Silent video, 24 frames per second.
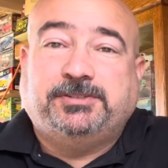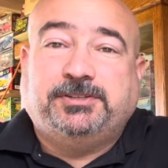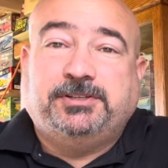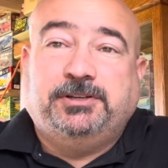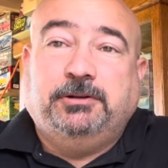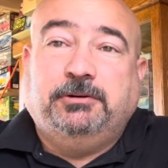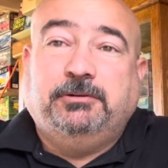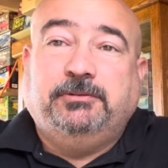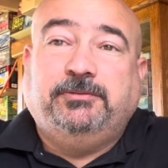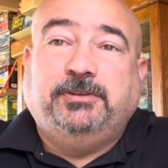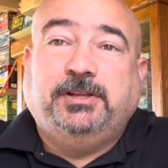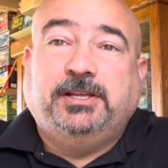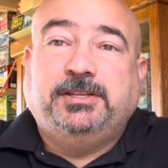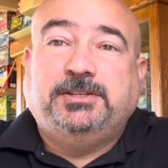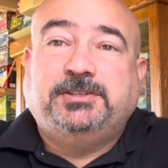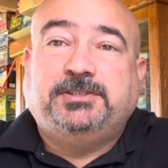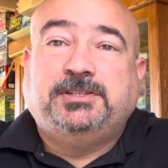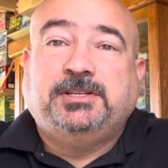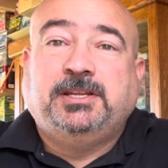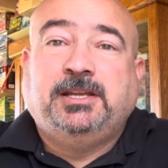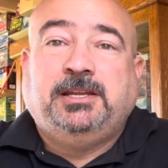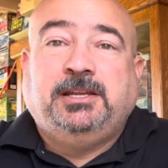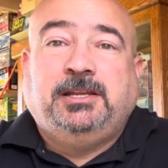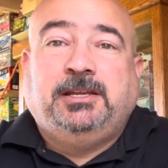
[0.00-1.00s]
Novas,
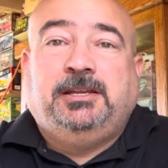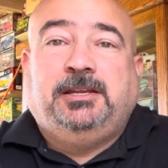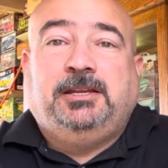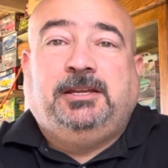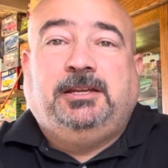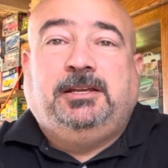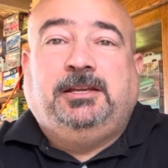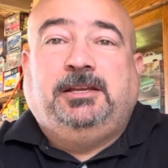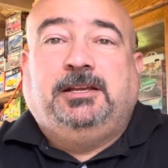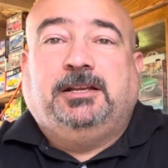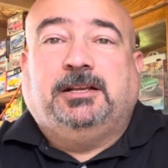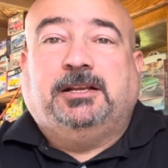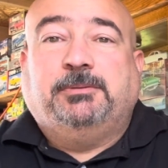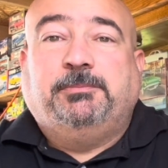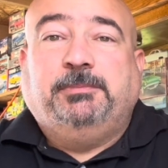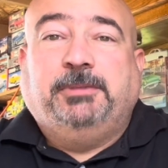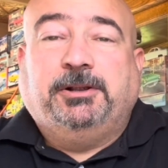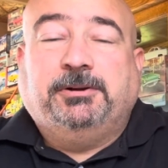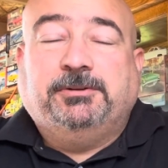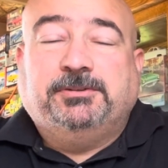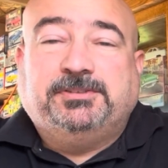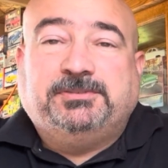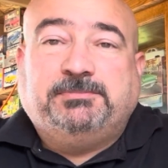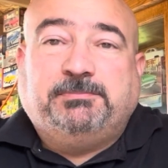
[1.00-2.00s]

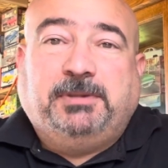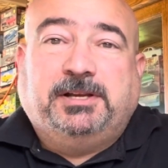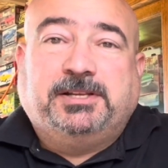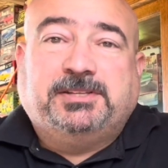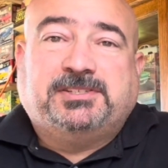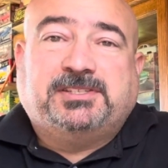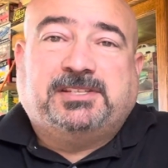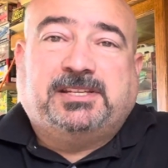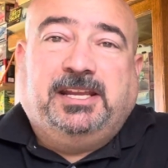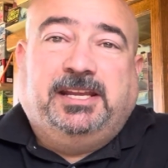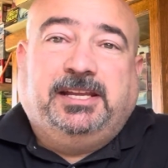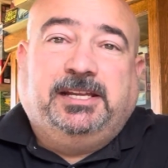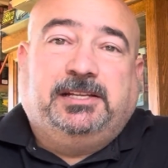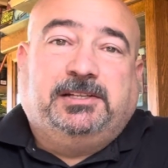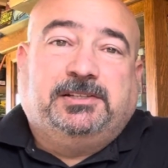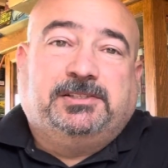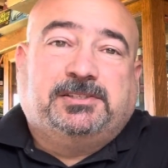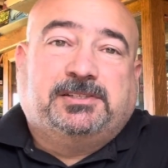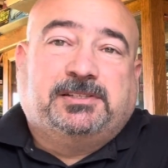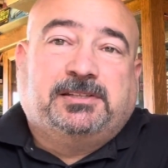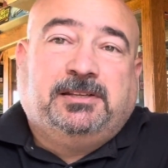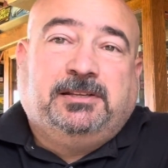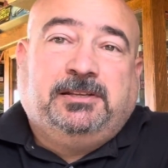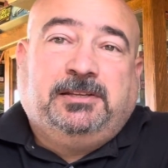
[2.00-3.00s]
Camaros, Mustangs.